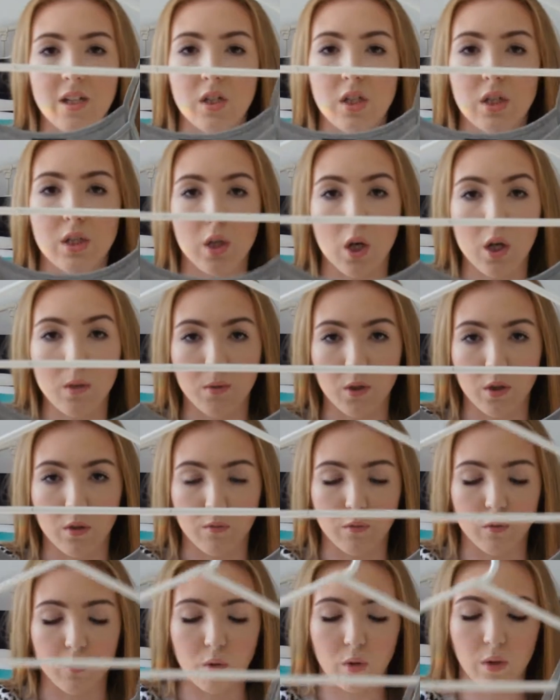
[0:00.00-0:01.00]
so
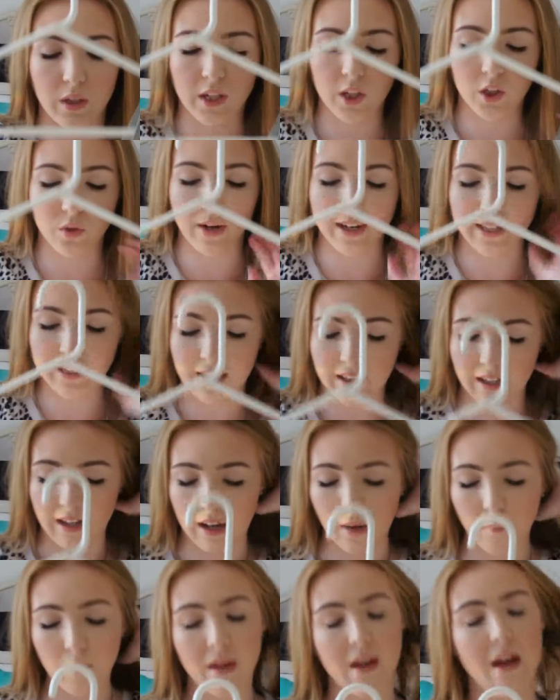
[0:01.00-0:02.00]
beautiful, in a grey
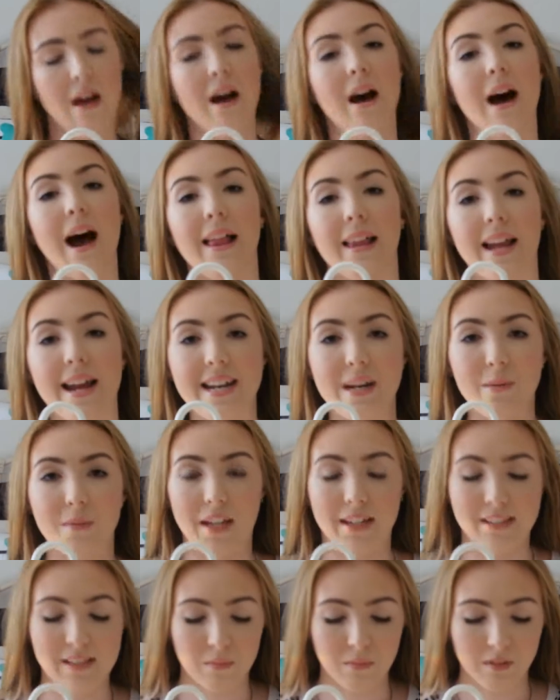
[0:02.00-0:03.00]
colour. I layered it
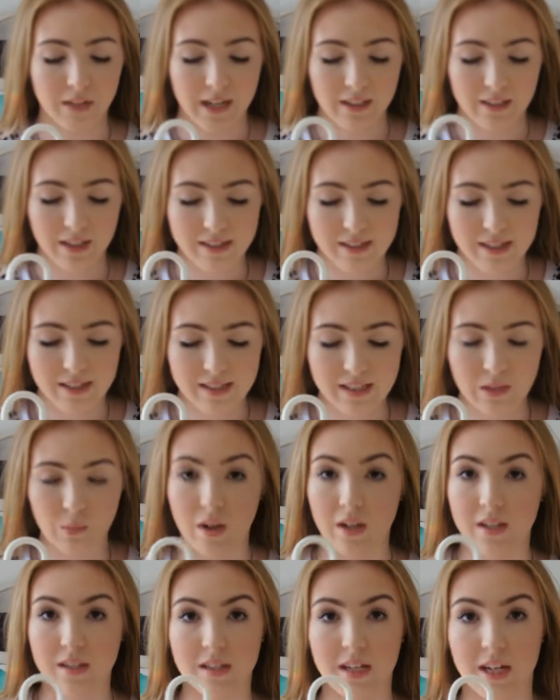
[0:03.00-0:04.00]
with like some necklaces, the
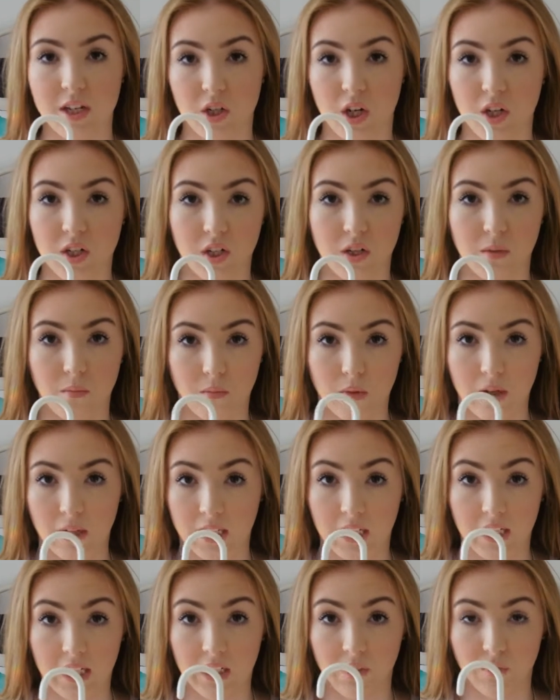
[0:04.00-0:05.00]
ones I showed you at the
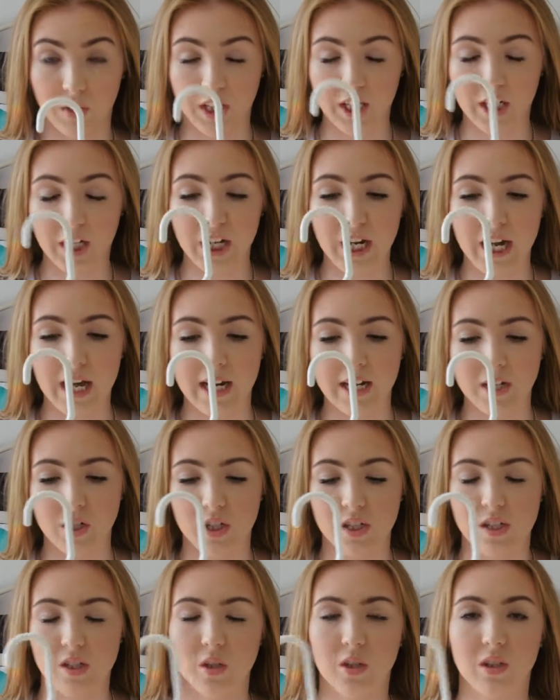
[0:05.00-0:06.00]
beginning of the video, and it
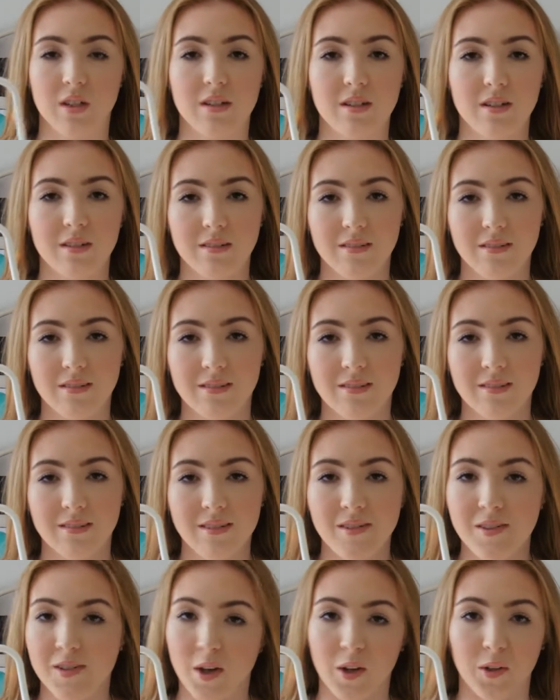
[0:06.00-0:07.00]
just looked
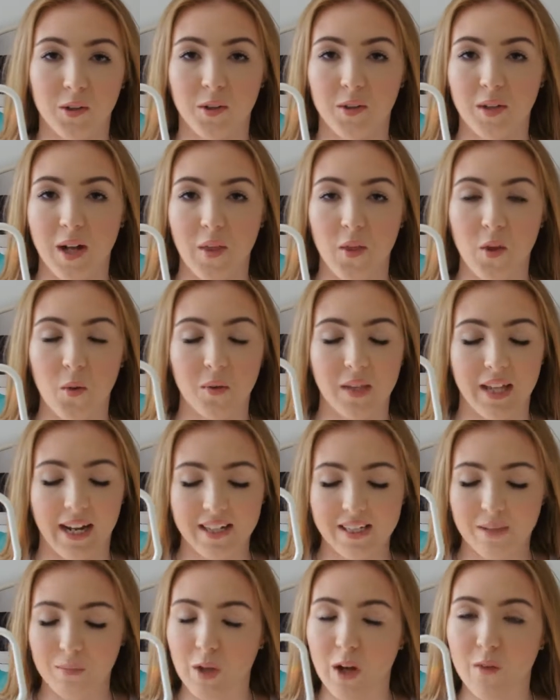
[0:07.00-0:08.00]
so good. I thought with
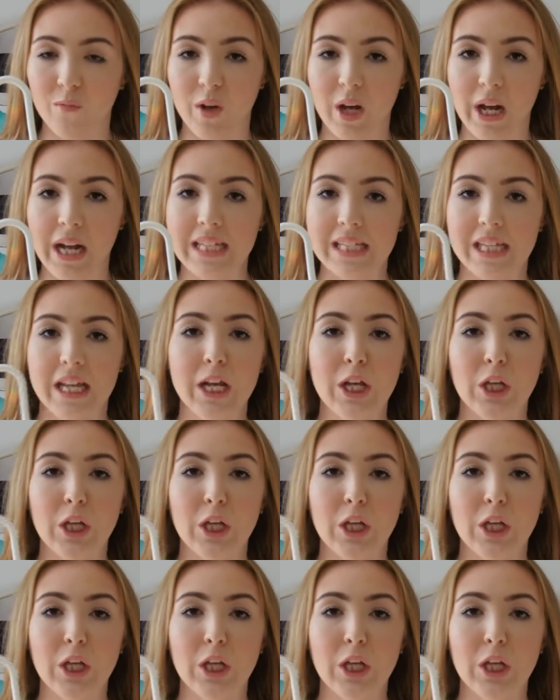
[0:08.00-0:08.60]
like some Converse,